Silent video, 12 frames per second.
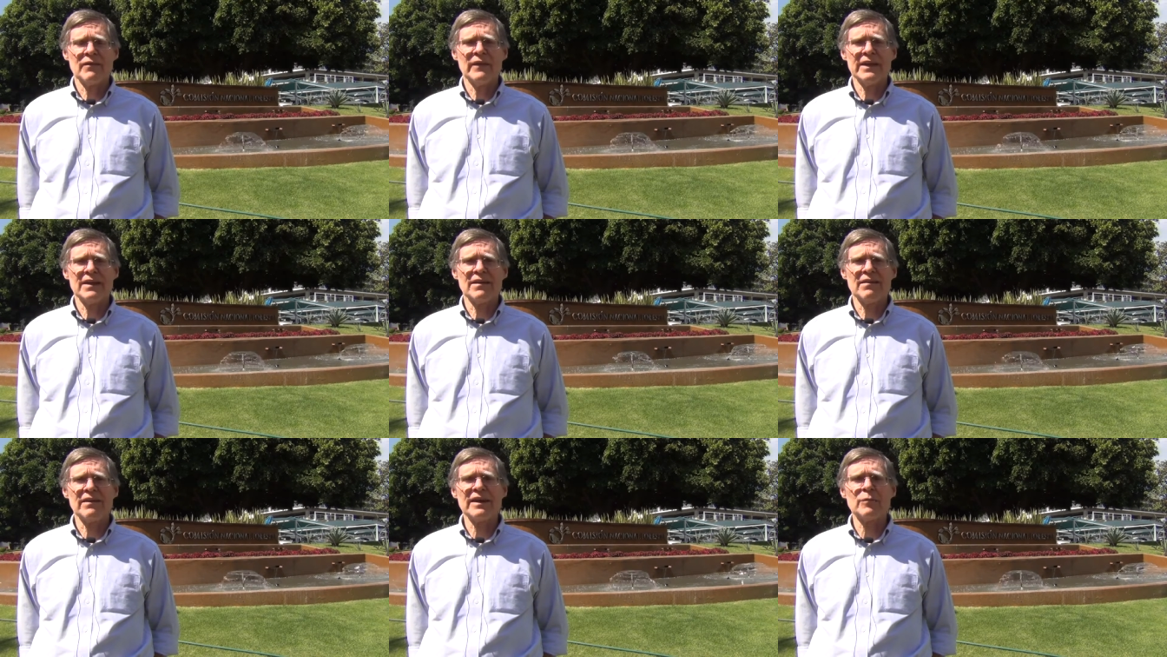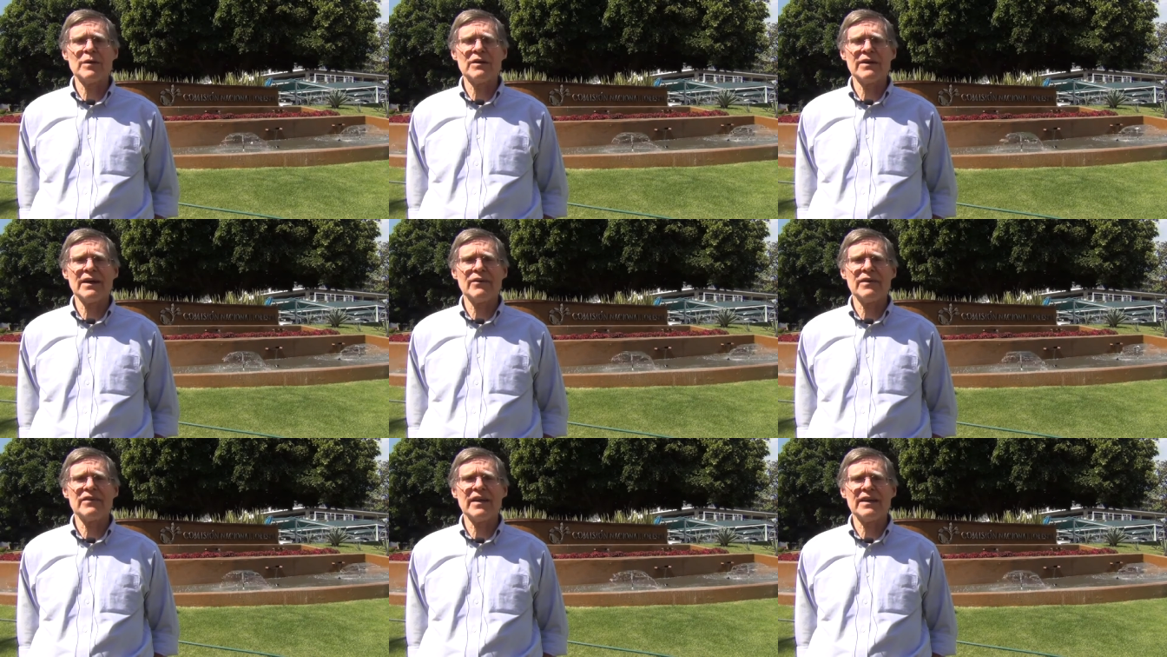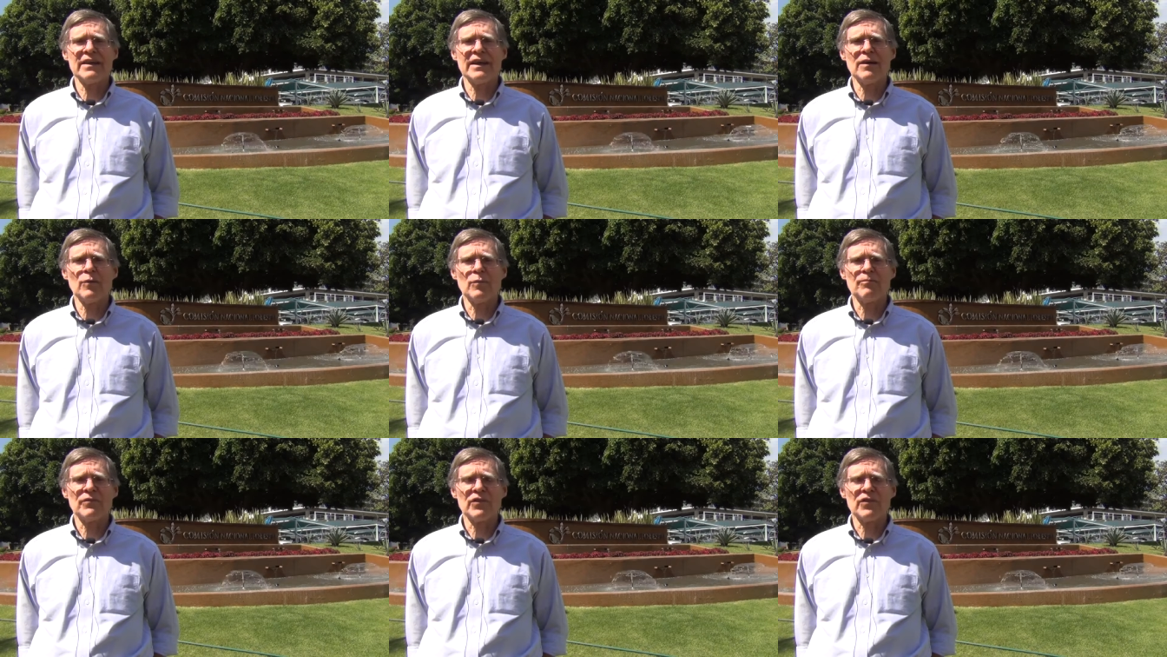we can think about how to take it out.